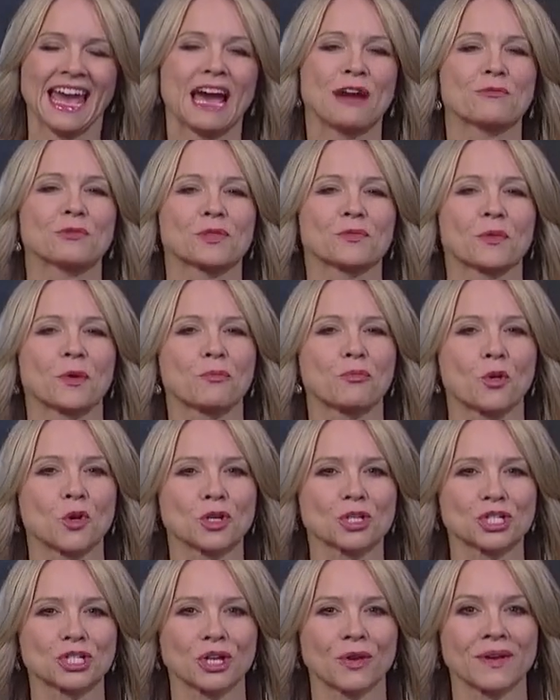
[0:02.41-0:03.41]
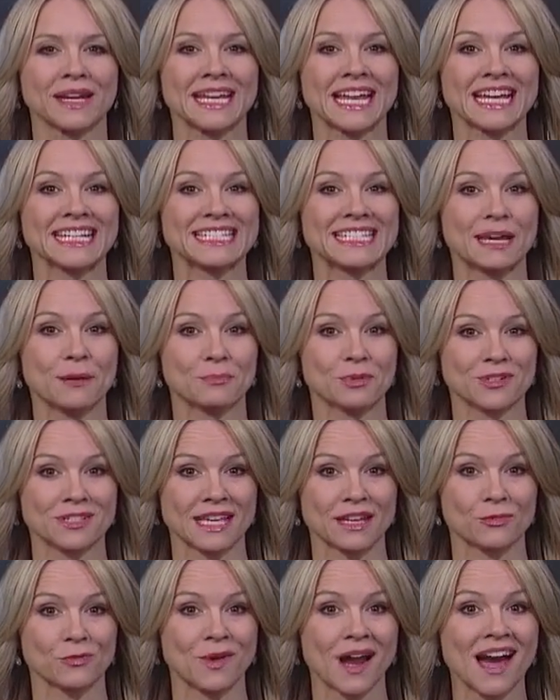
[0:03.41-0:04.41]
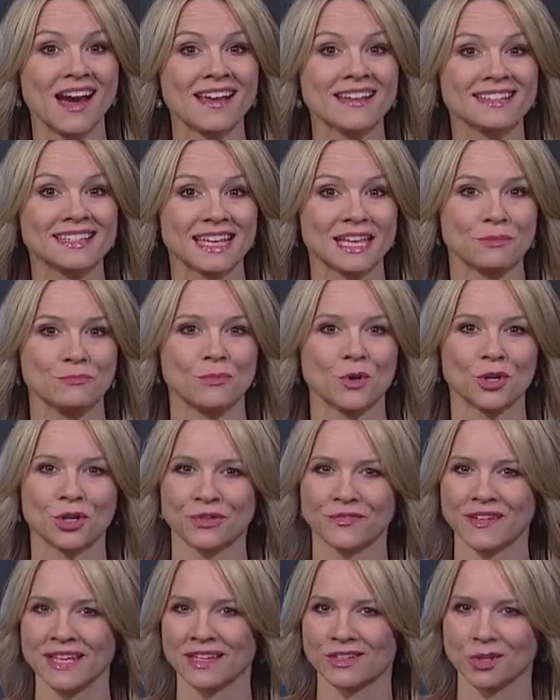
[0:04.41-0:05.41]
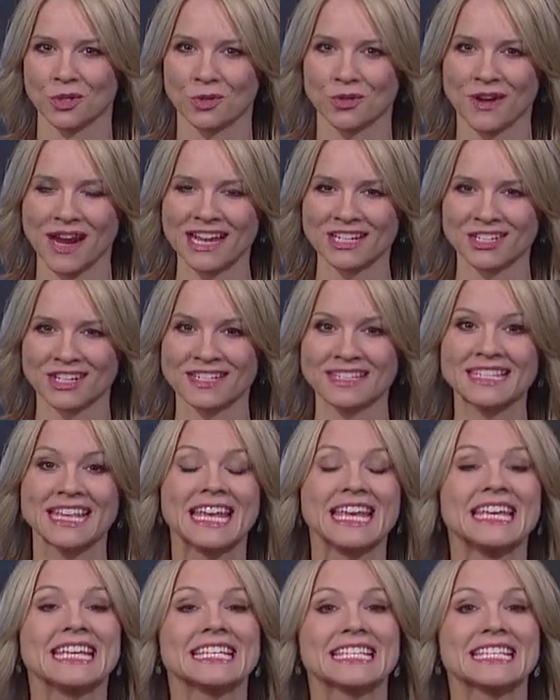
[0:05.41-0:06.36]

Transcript: and with reports showing a 10% rise in motor vehicle crashes,